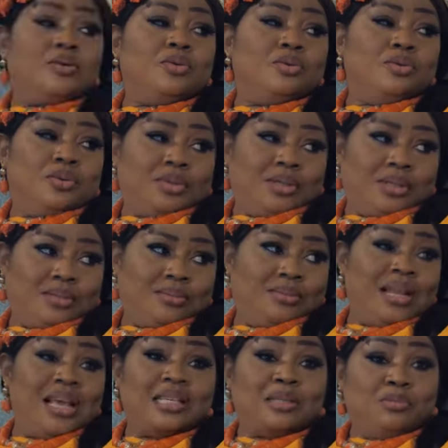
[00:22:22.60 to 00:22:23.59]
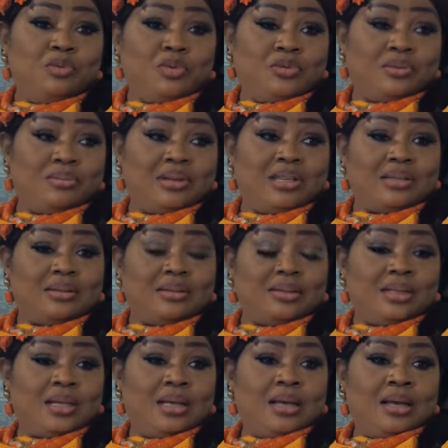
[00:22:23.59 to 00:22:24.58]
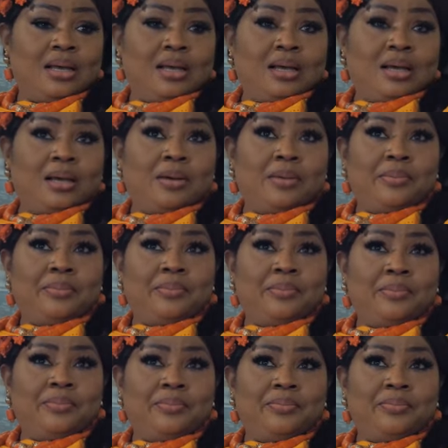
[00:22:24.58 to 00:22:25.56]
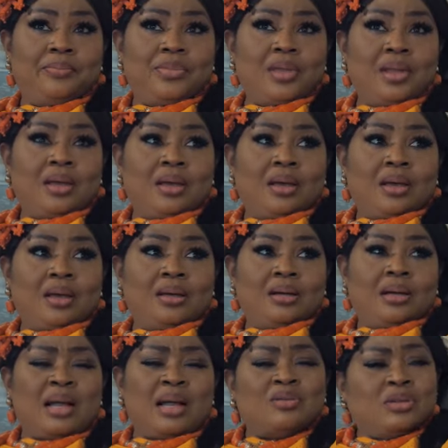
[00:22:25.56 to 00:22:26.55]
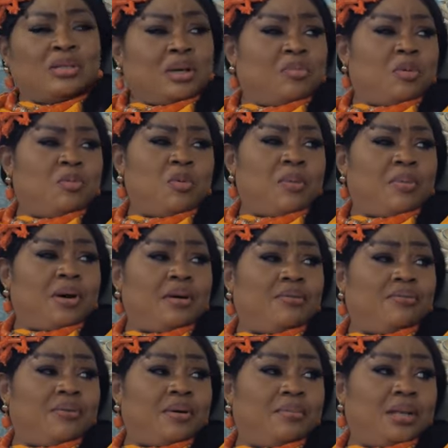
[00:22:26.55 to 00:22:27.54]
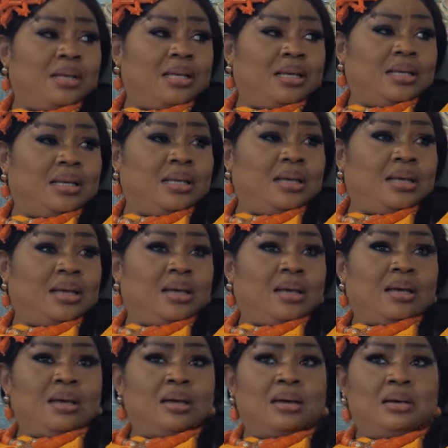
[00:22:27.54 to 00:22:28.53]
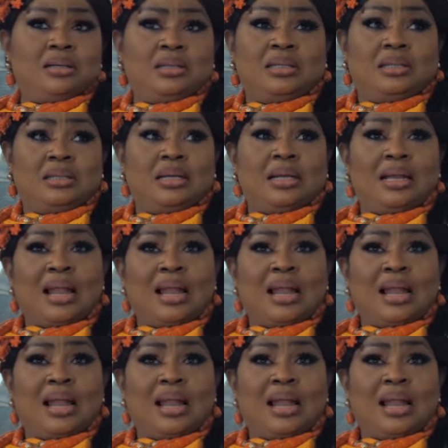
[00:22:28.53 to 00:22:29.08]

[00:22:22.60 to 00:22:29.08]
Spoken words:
Good. Nice moves, my son. Can you tell me more about her family? Is she